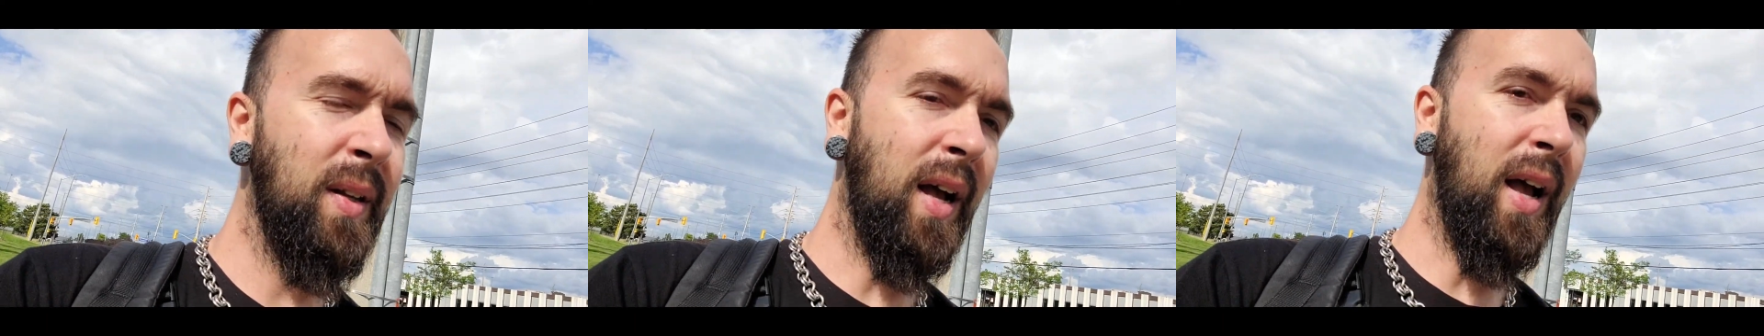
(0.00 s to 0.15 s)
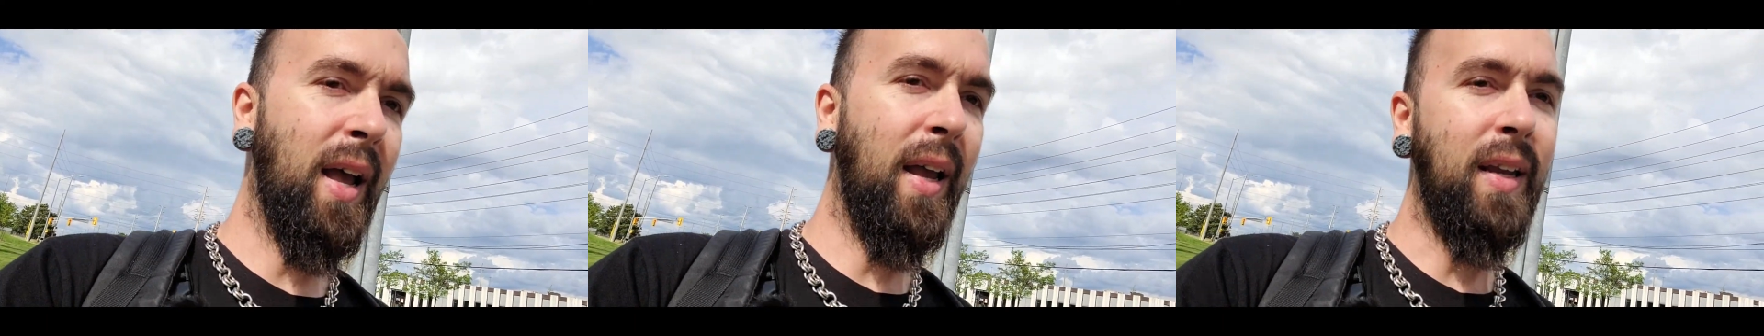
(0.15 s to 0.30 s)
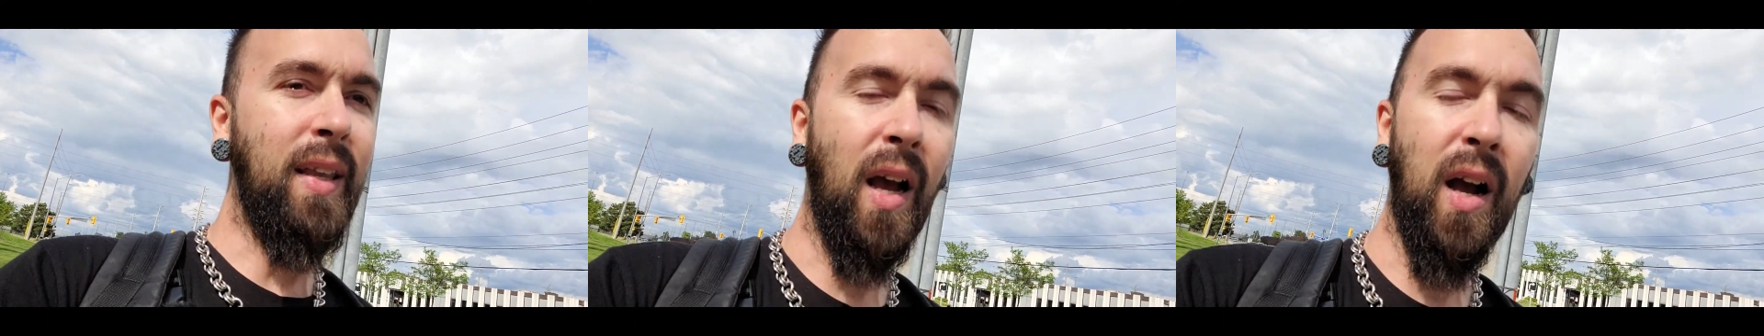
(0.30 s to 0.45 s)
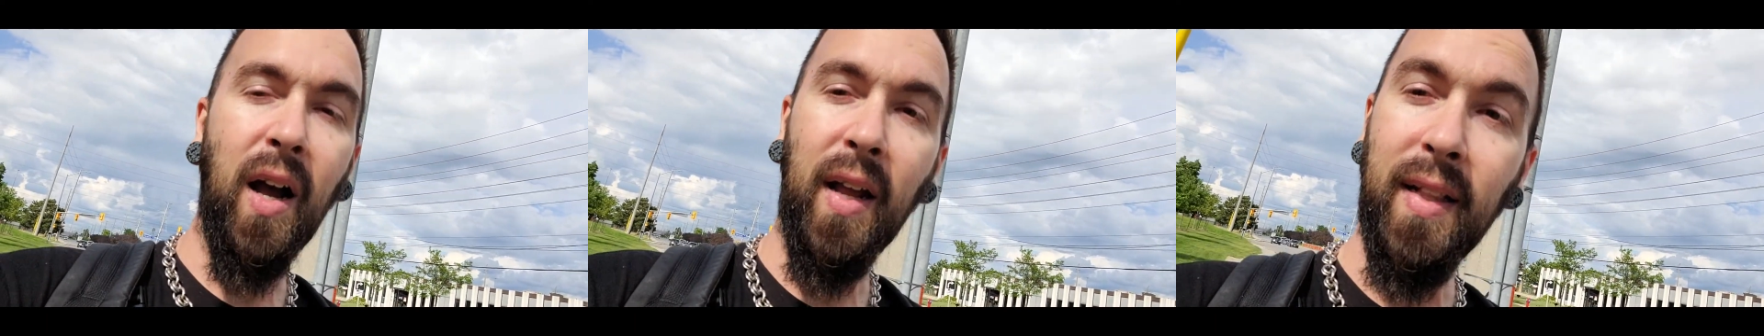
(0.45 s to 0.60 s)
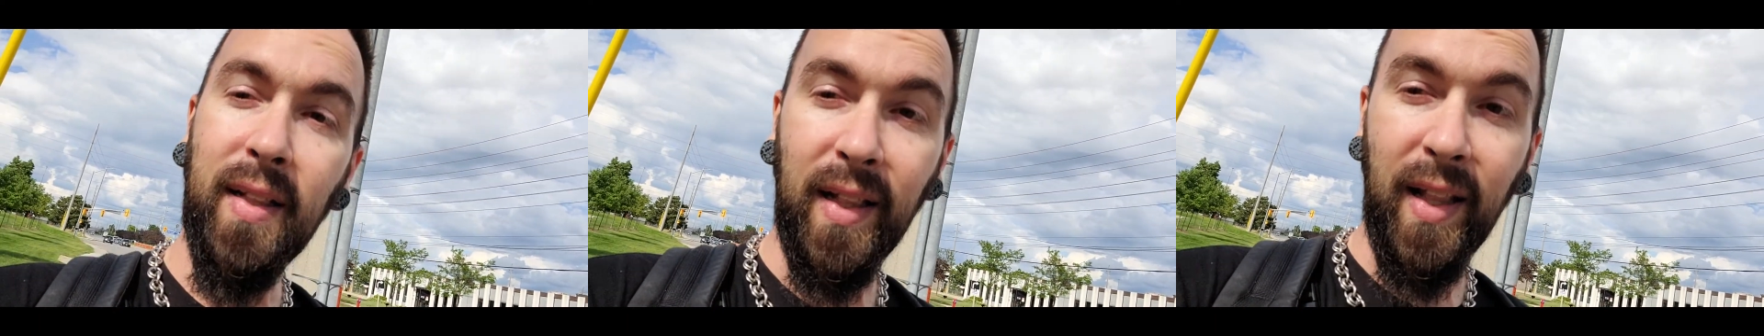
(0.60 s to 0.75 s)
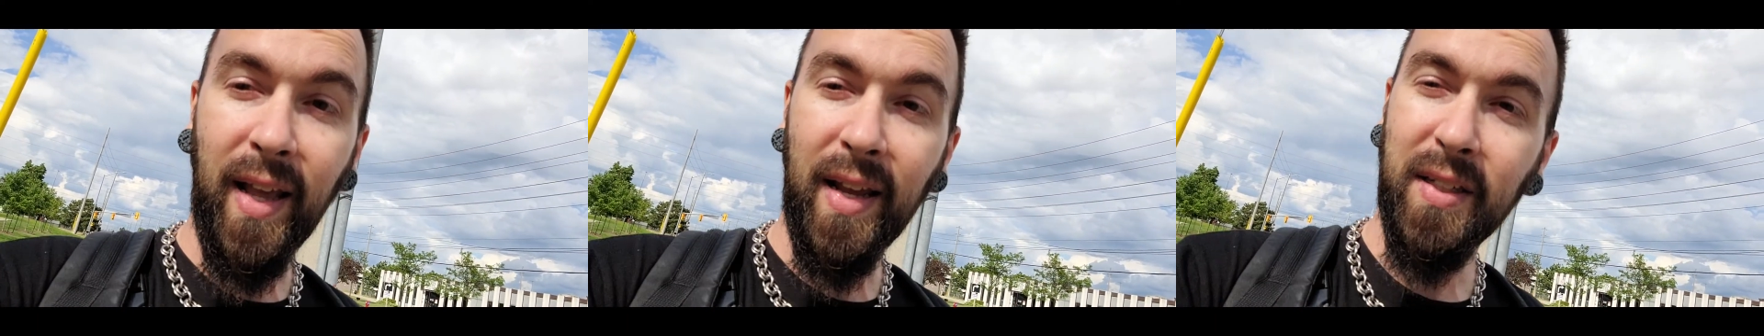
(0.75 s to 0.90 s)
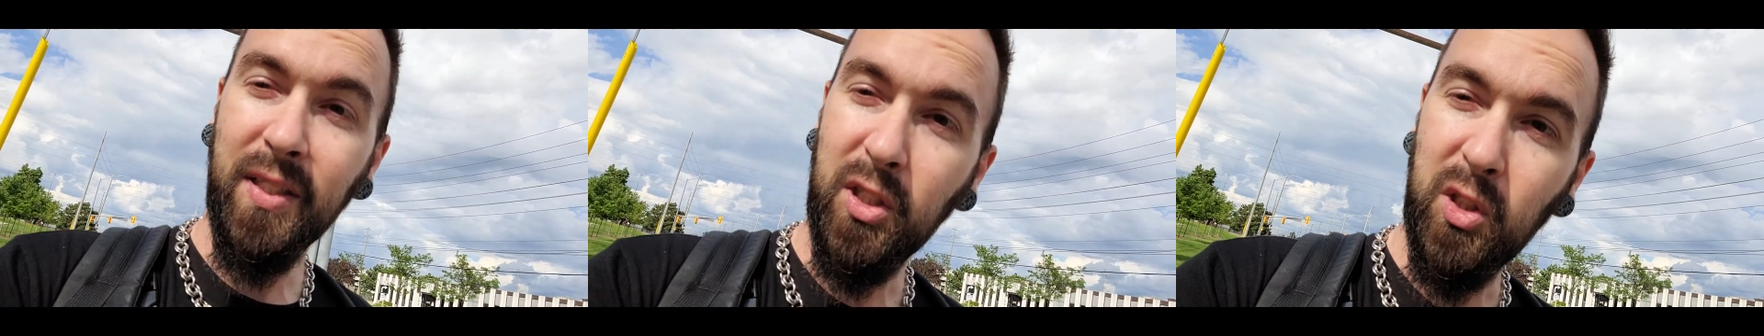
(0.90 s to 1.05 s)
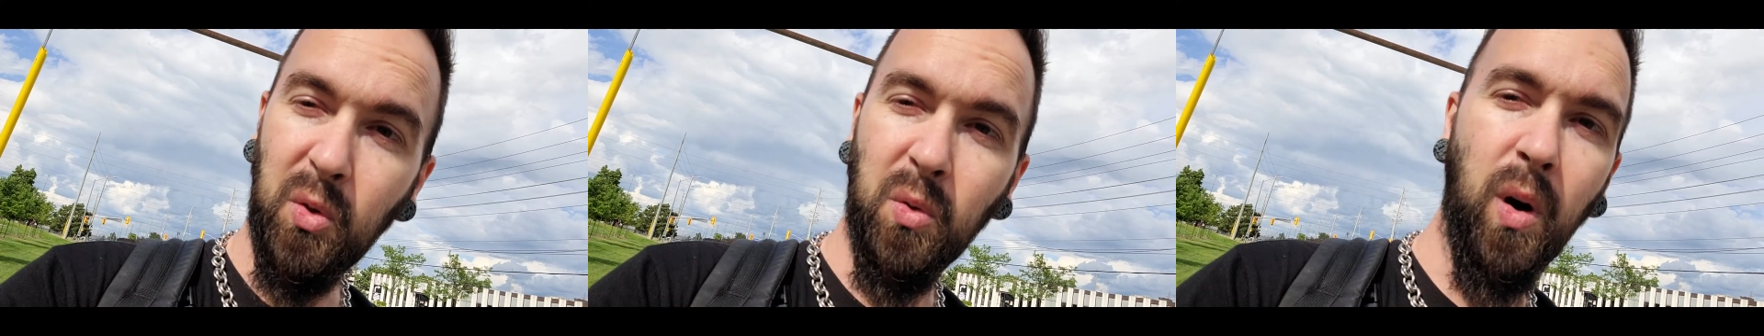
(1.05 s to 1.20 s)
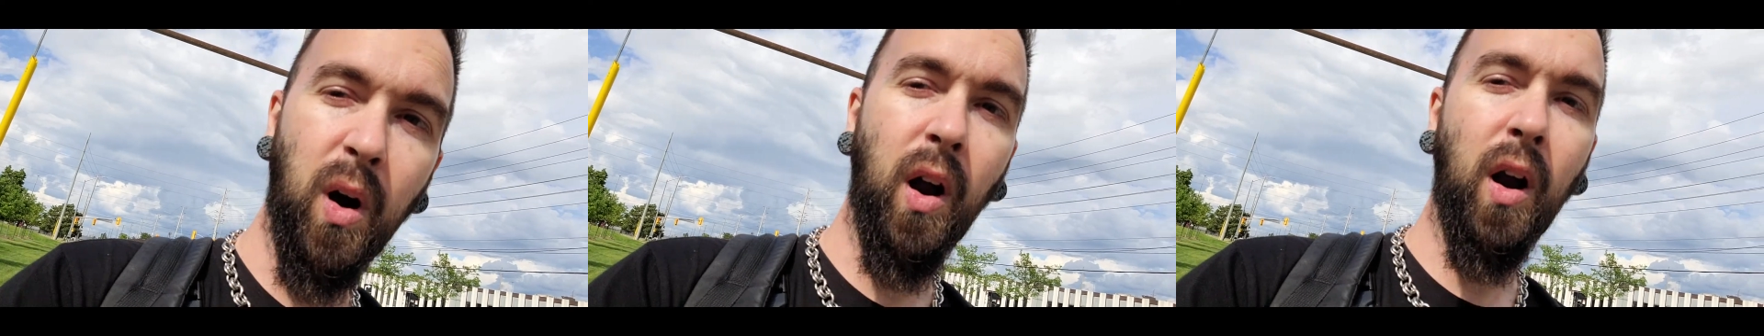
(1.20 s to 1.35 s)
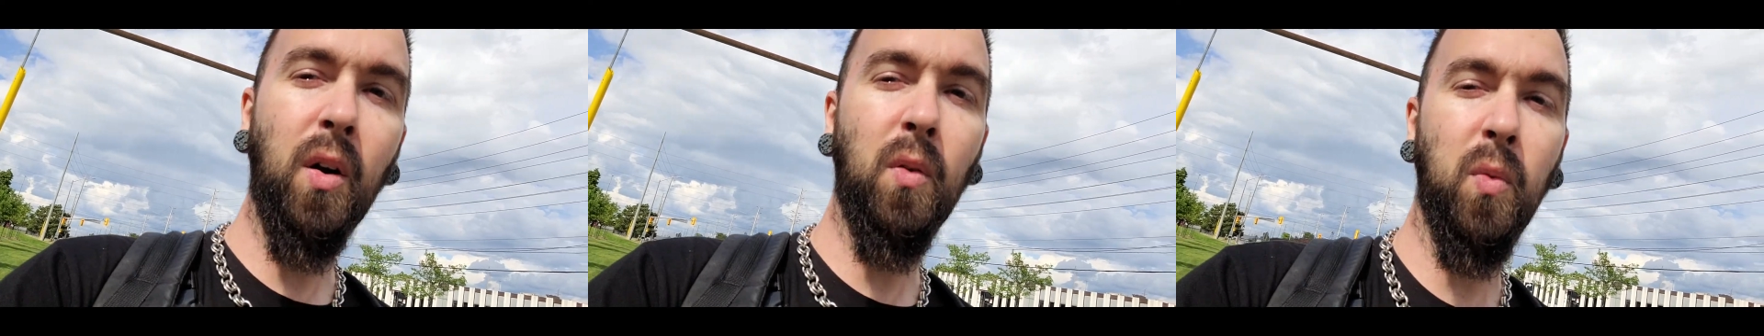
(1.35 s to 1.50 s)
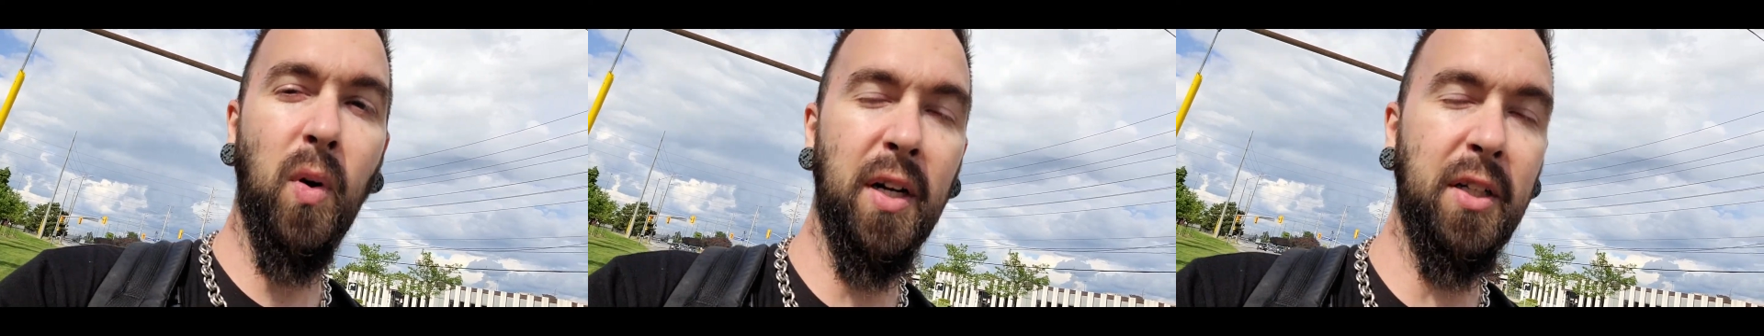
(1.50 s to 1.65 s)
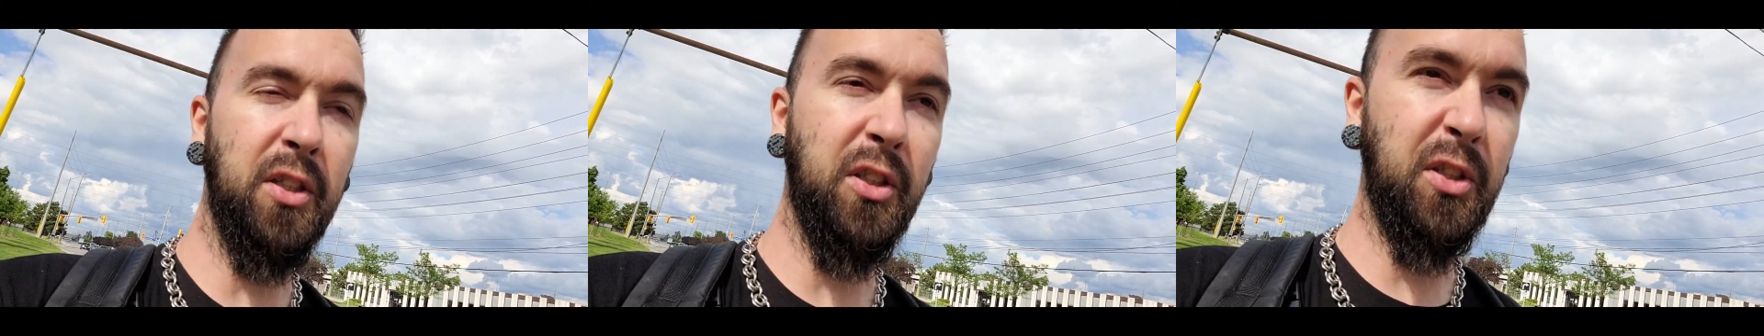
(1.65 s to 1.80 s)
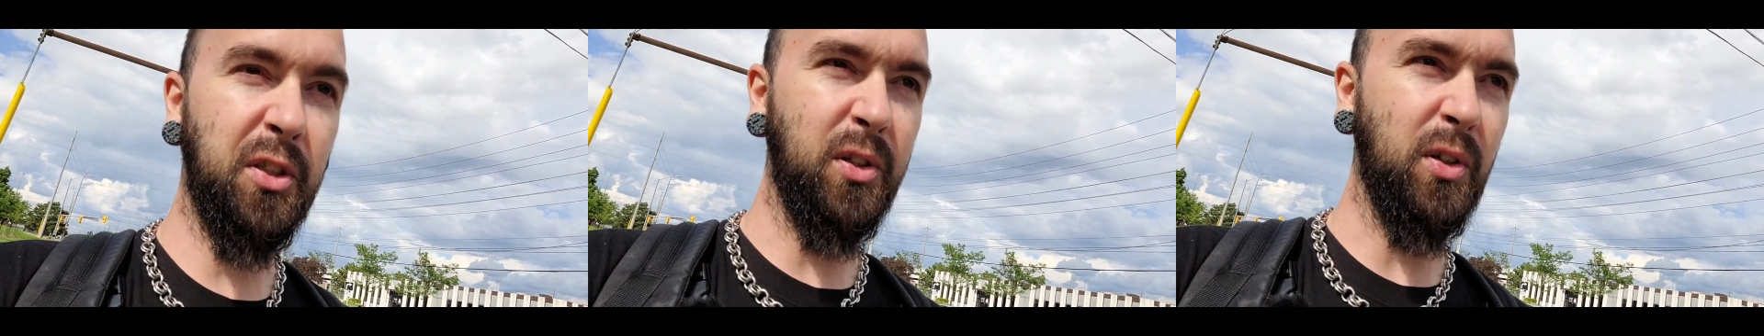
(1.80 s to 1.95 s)
unless you are
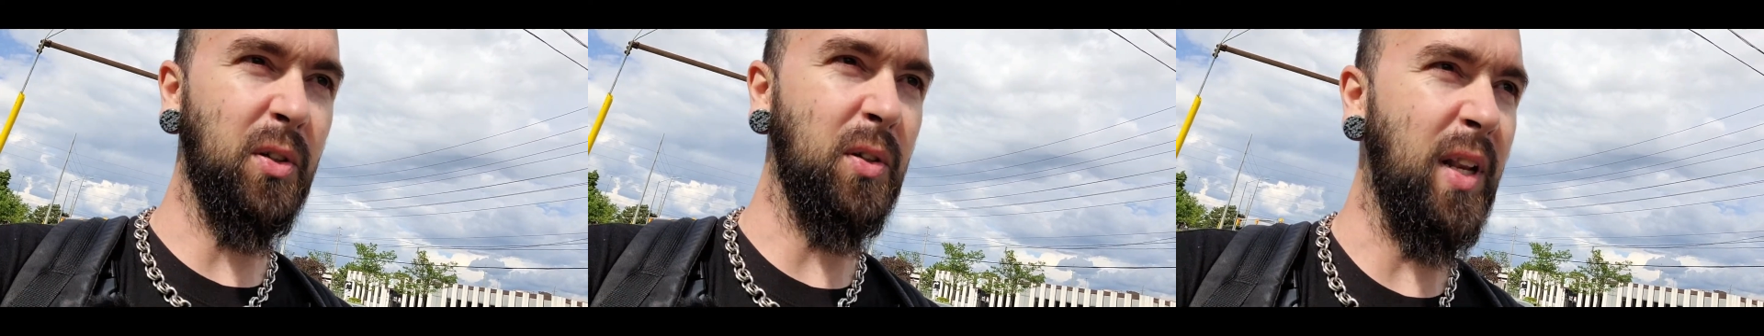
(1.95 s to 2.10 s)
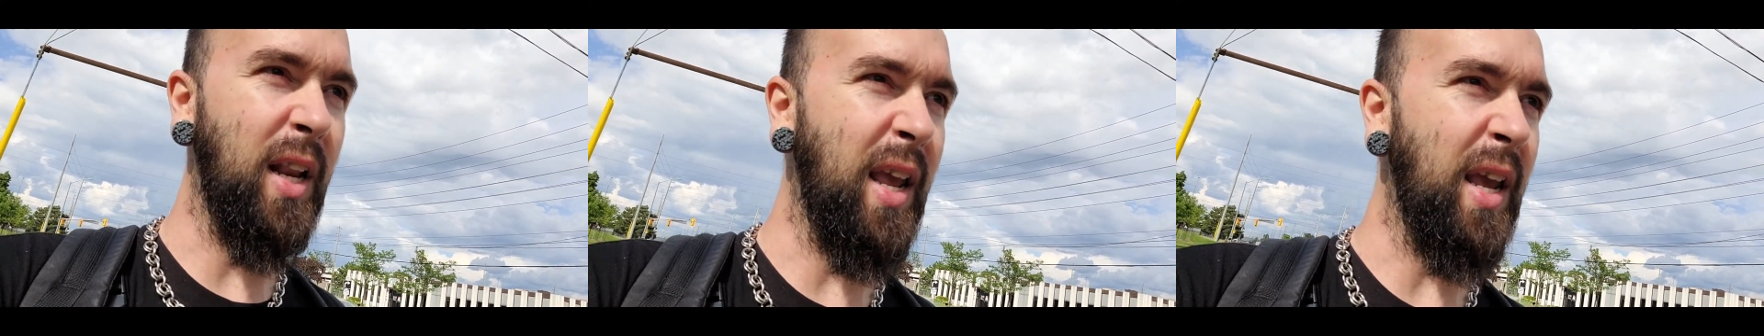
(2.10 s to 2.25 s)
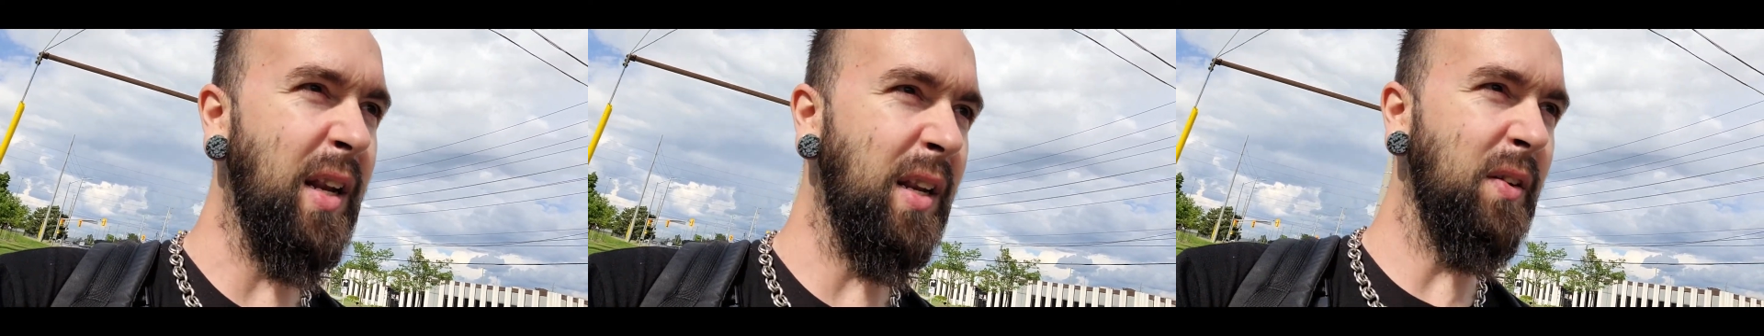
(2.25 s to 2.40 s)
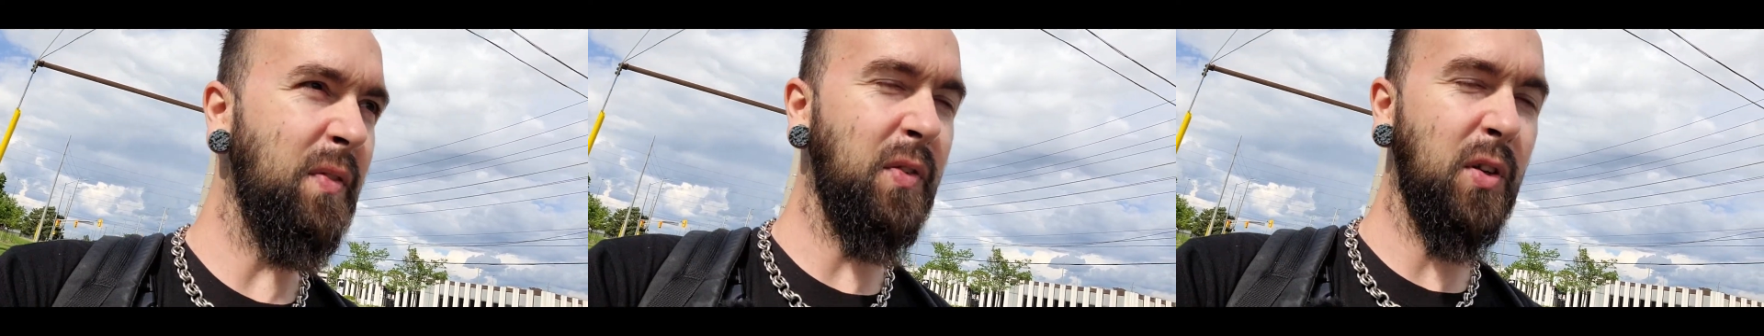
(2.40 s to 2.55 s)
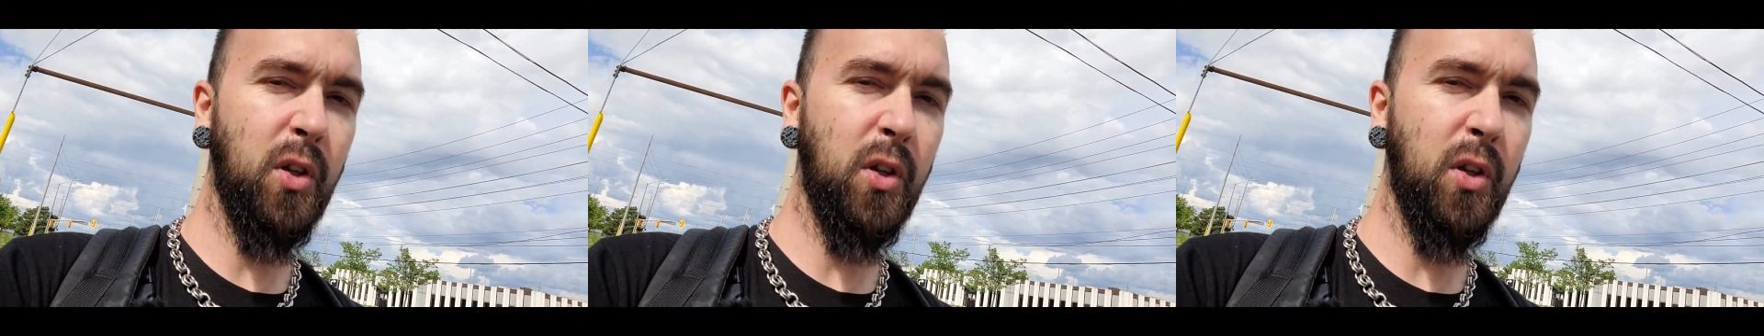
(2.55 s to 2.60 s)
registered native,